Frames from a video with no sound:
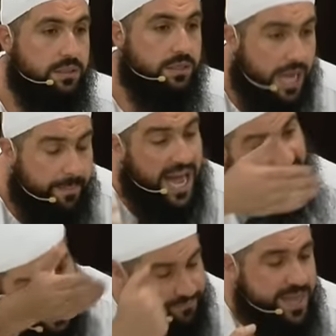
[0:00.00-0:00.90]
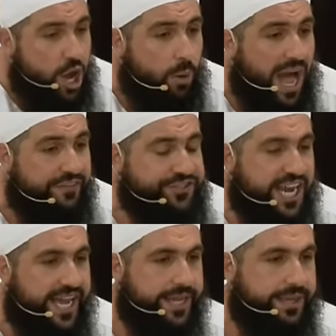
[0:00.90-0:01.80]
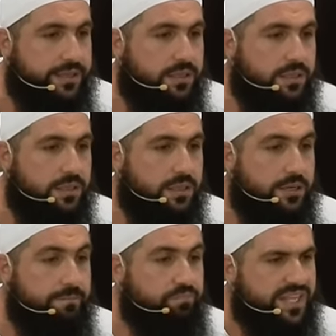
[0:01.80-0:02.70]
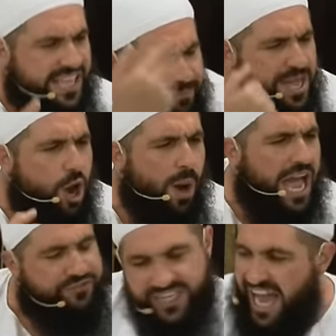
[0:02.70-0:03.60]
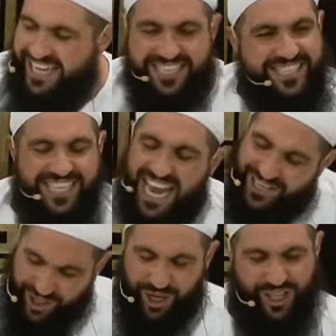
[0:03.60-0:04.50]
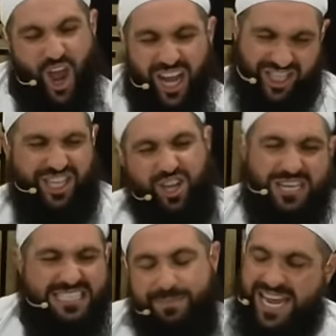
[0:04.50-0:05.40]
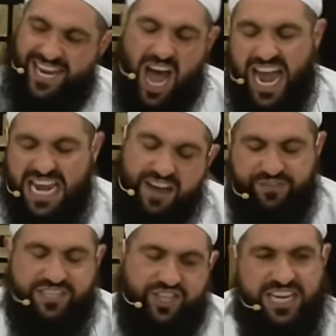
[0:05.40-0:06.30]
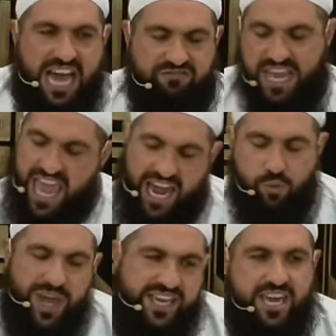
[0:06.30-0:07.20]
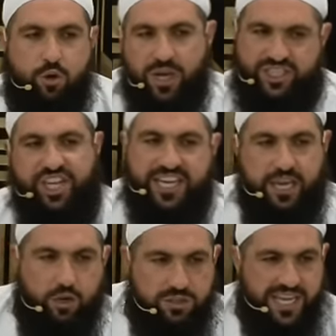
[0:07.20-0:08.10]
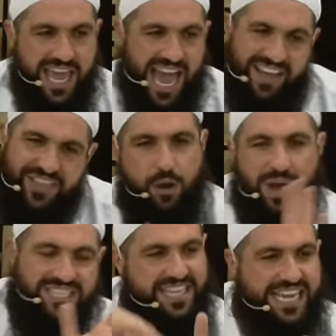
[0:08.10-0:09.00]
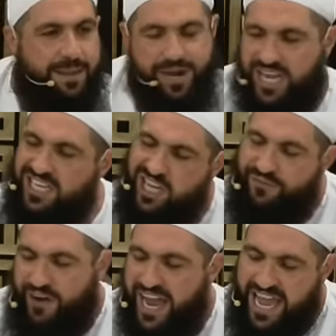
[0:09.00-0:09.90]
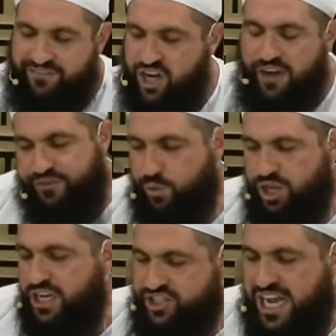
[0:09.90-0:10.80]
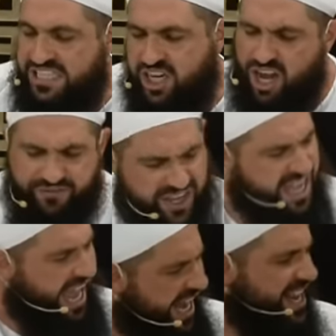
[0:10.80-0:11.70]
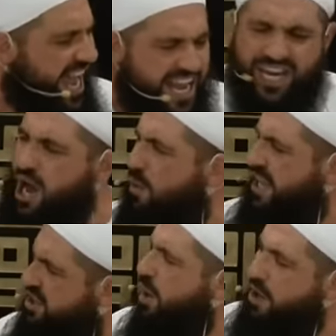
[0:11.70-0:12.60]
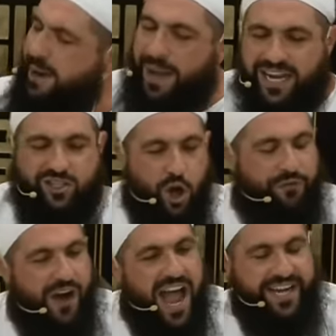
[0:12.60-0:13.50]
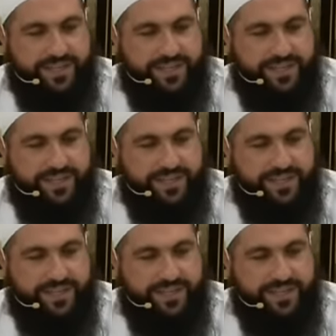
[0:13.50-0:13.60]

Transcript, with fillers: Come on, give me your wife, Sheikh. Give me your wife so I can sit and talk to her. And she talks to me, and I laugh, and she laughs, and we giggle, and she giggles. And then once the camera goes off, I have a coffee with her, and she has a coffee. And yeah, you know what? Don't worry about it. It's all fine.